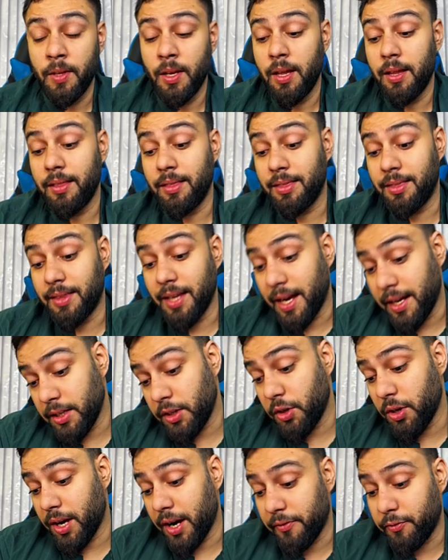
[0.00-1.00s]
Then
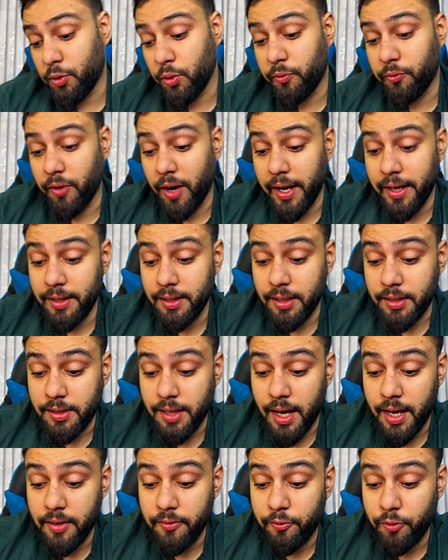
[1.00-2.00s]
you have to find the
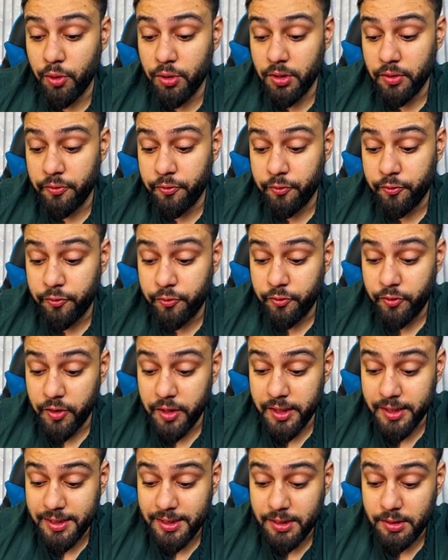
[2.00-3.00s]
time for the
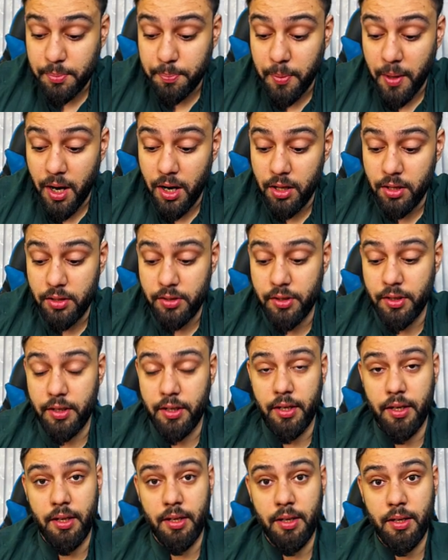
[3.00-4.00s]
first part of the
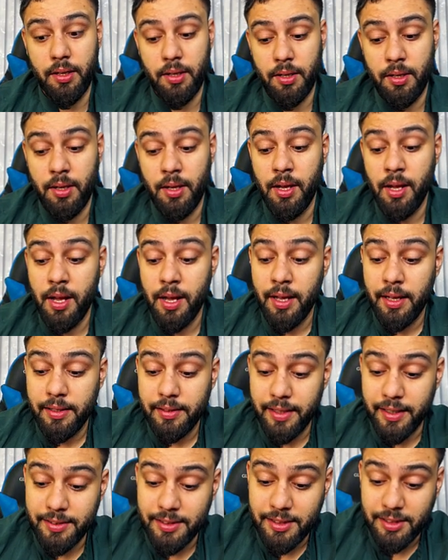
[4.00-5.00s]
journey.
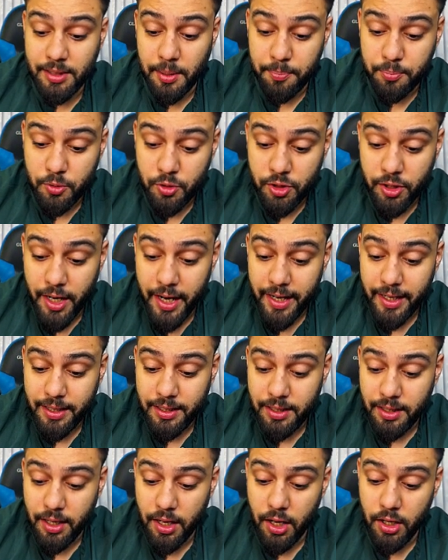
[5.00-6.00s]
Then
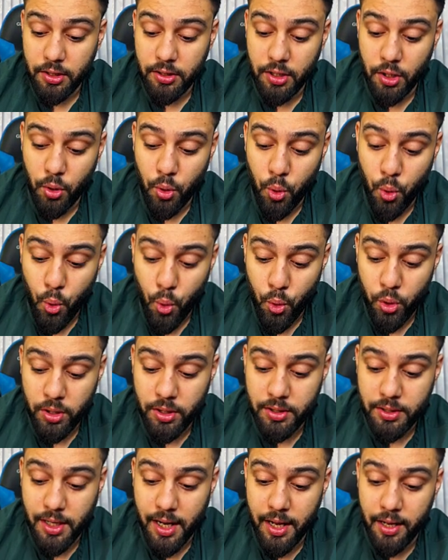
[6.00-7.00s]
subtract the whole
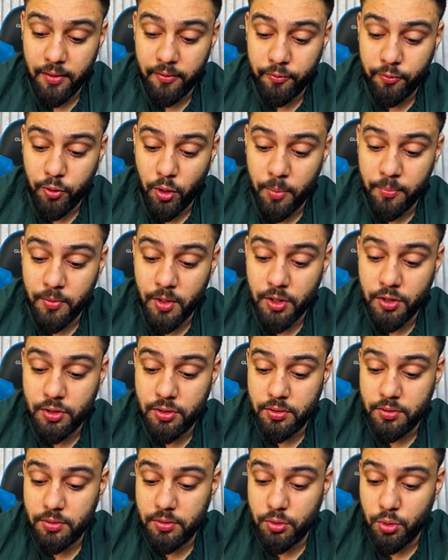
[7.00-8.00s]
time from the
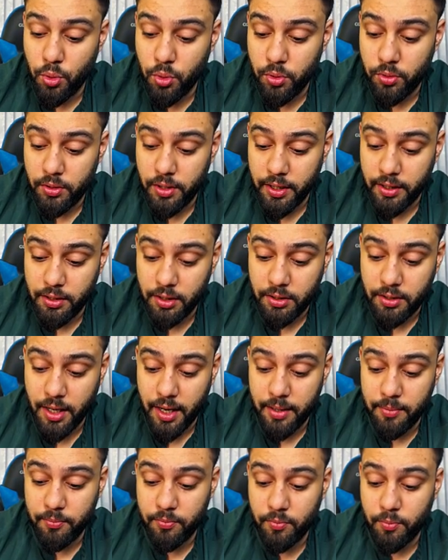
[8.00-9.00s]
total, like the
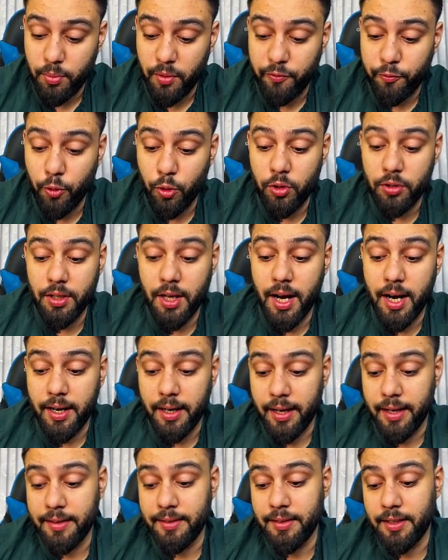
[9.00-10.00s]
time before that,
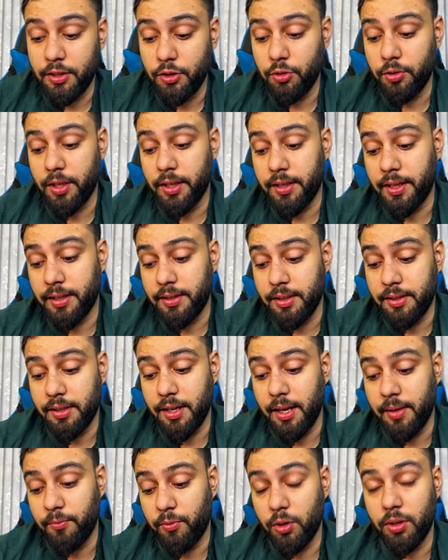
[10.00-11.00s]
and then you can get the
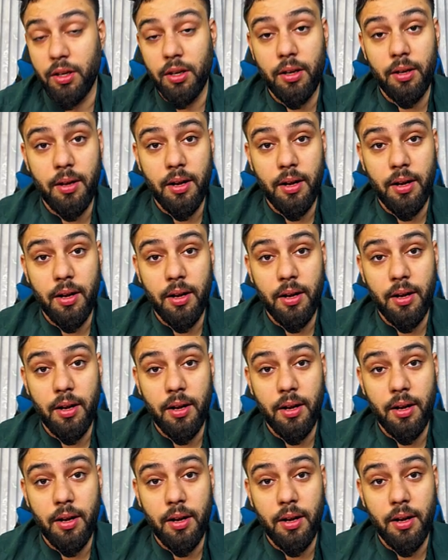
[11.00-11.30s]
time for the